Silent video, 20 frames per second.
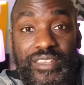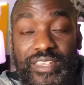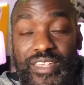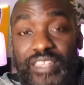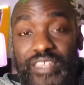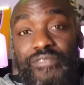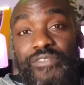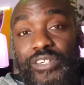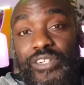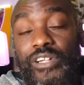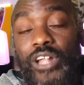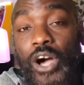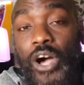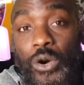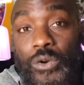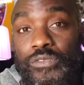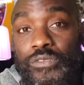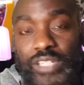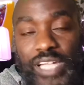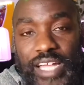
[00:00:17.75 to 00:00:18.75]
even
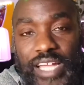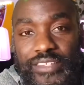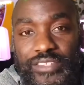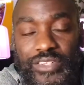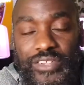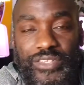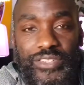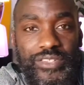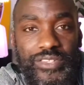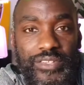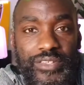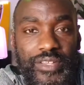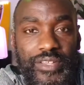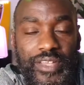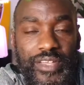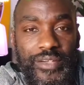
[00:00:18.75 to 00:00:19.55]
overlanders,